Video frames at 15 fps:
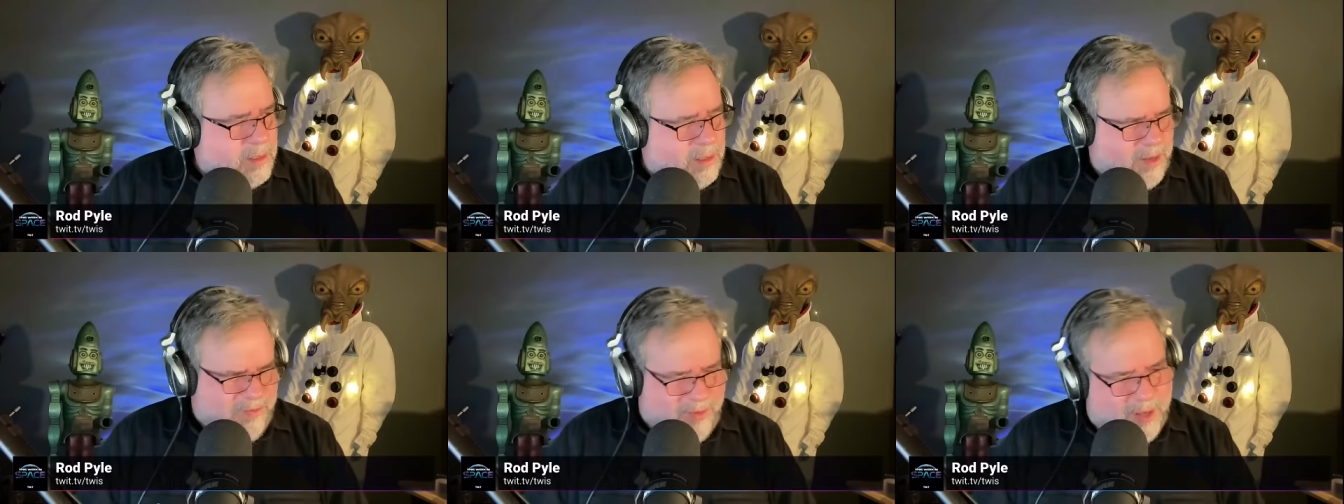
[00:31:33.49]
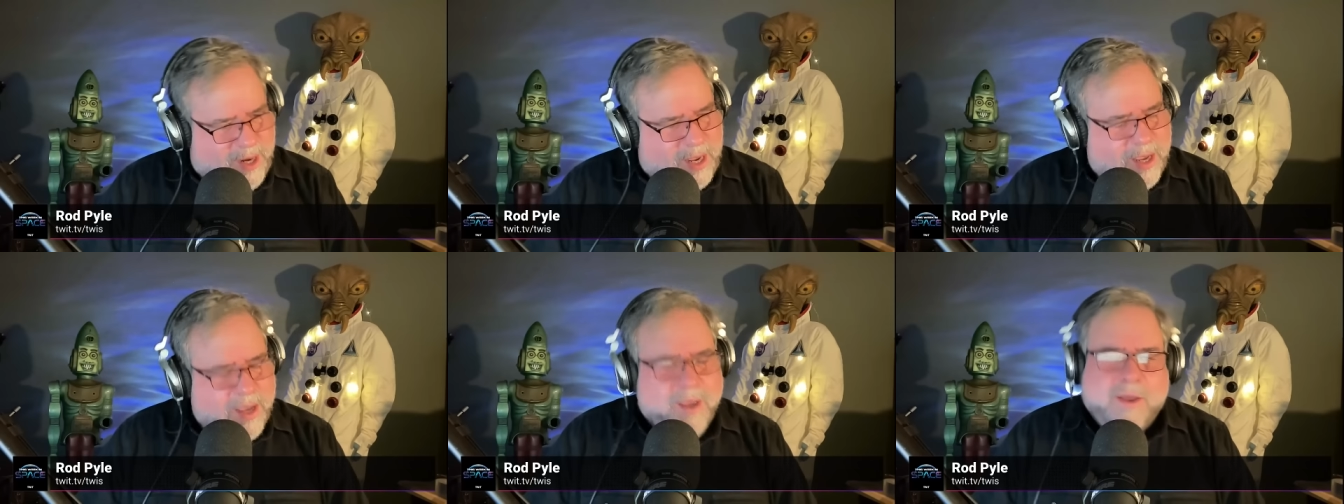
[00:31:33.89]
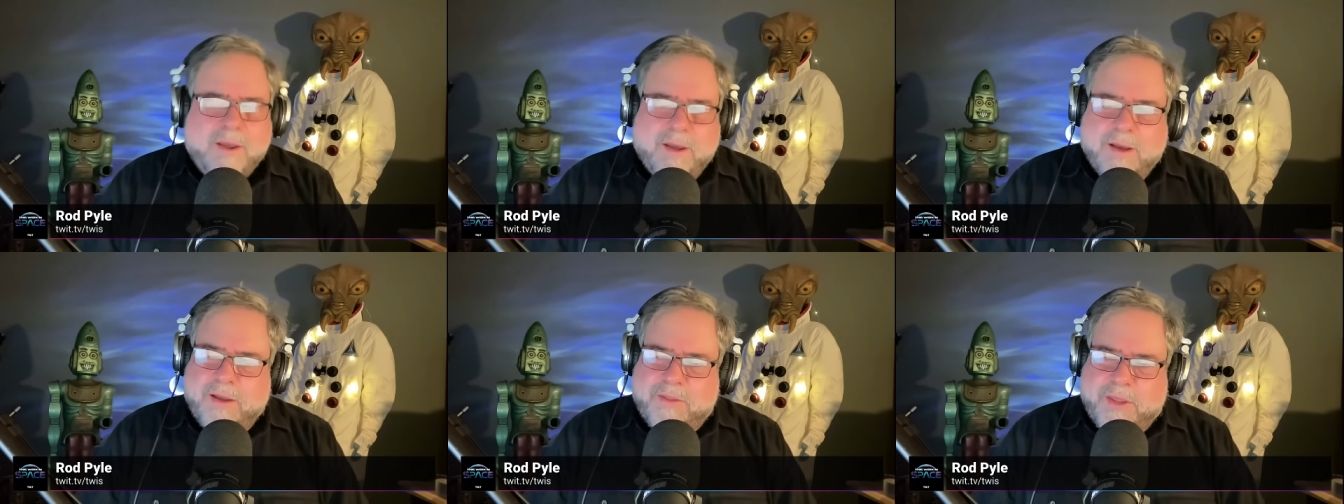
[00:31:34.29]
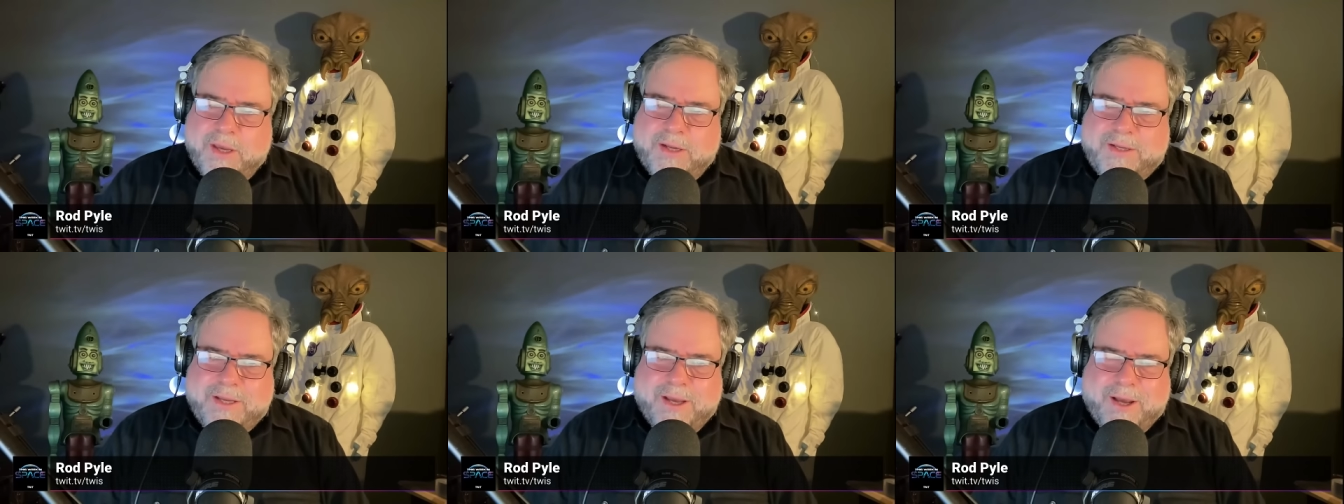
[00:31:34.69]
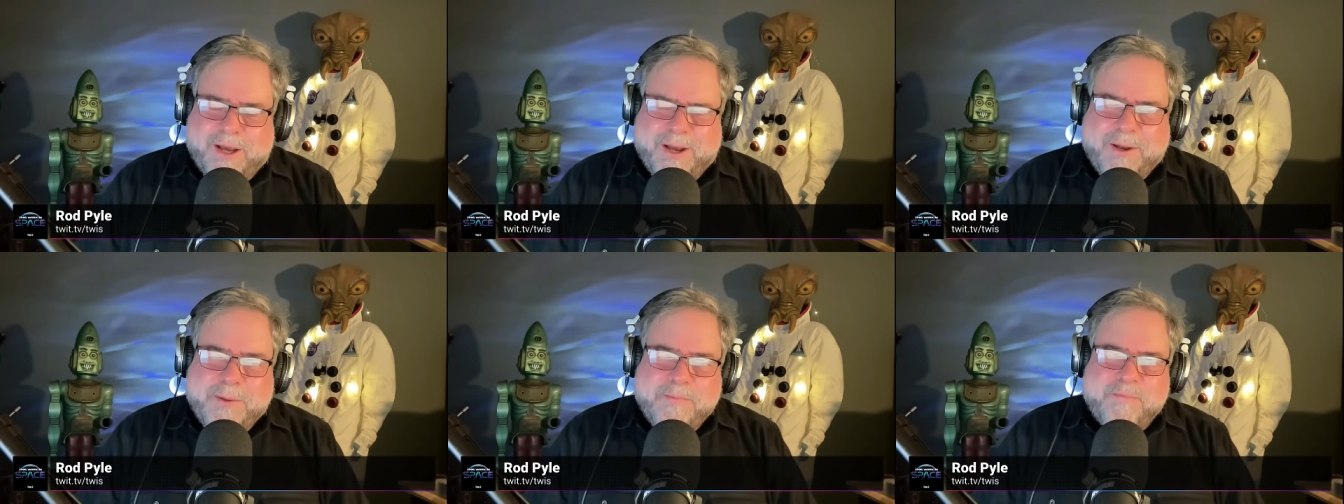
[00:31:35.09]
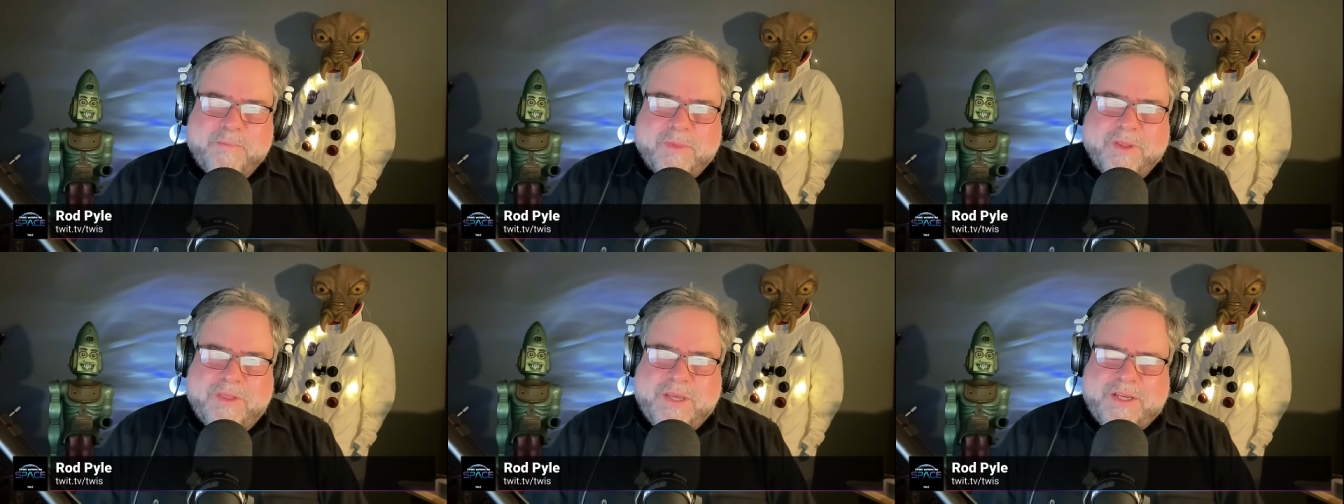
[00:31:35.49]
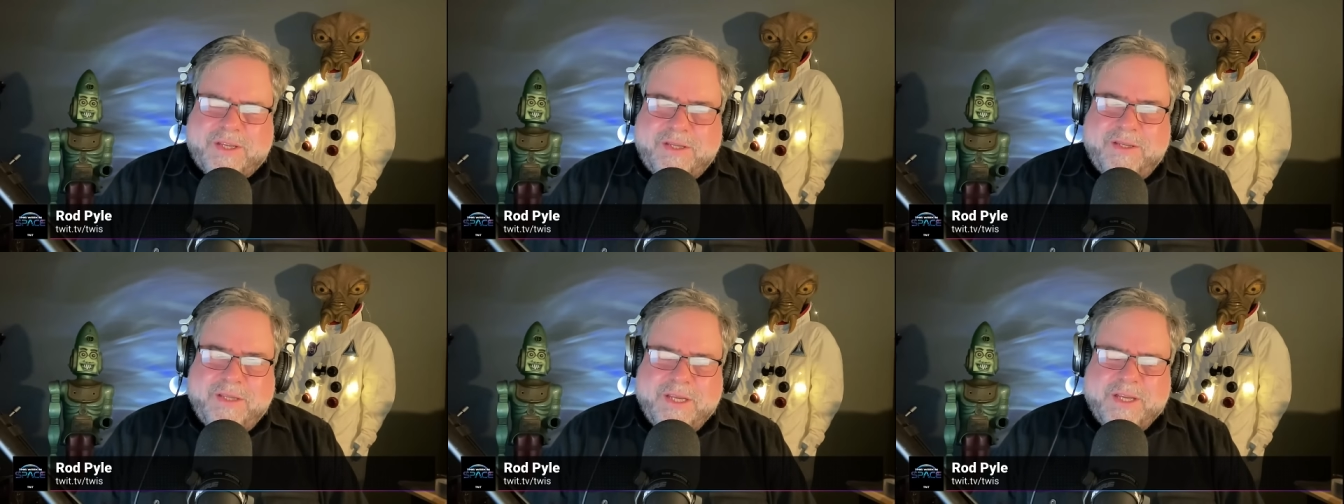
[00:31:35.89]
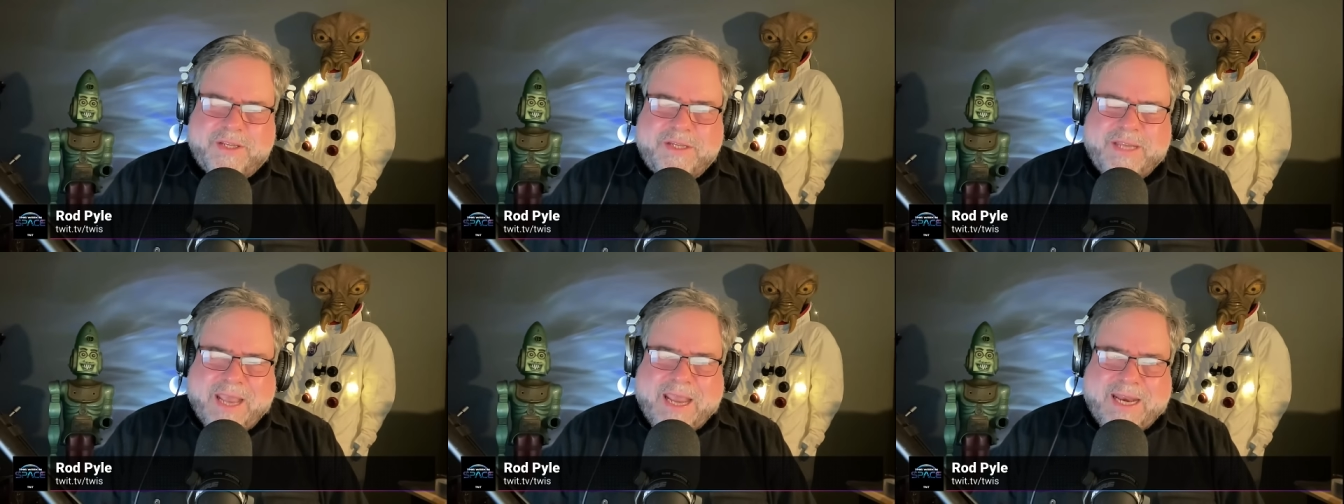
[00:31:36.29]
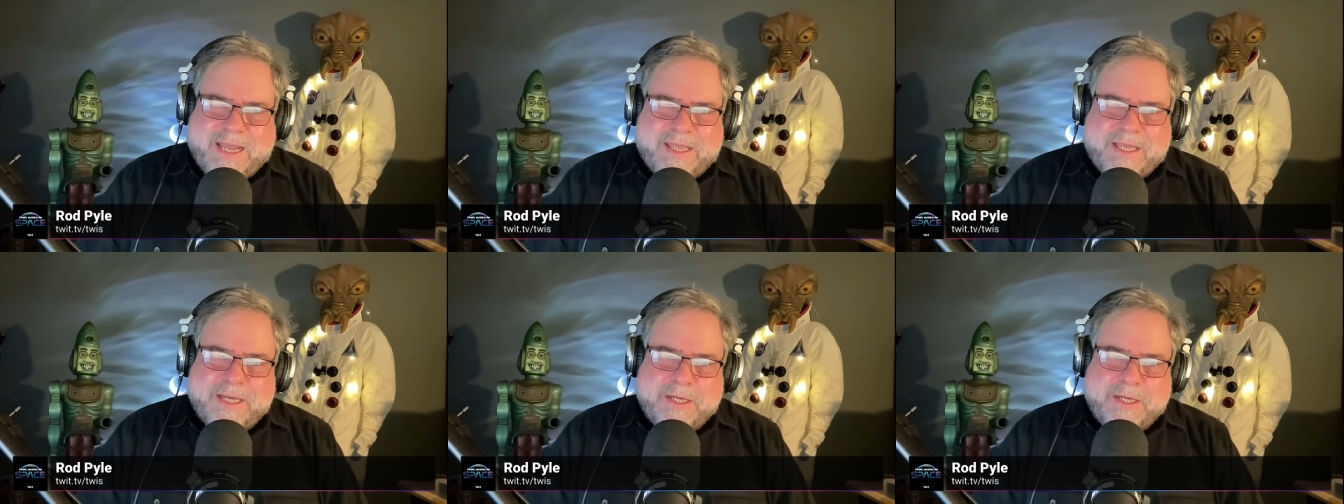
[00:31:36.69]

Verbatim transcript: if any, that this data